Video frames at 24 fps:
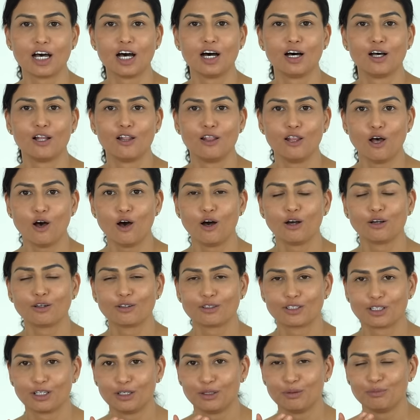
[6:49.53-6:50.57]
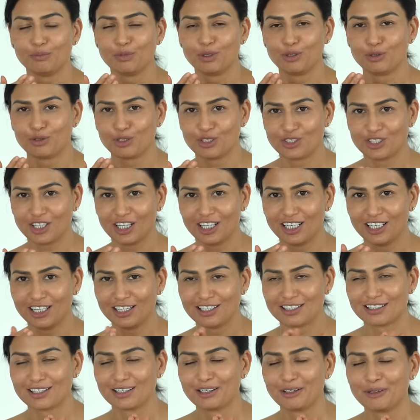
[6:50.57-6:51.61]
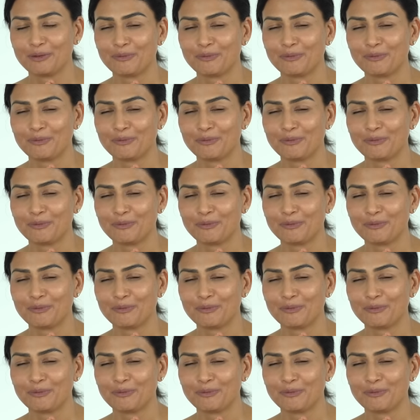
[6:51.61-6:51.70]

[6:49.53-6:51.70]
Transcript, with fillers: a long-term result.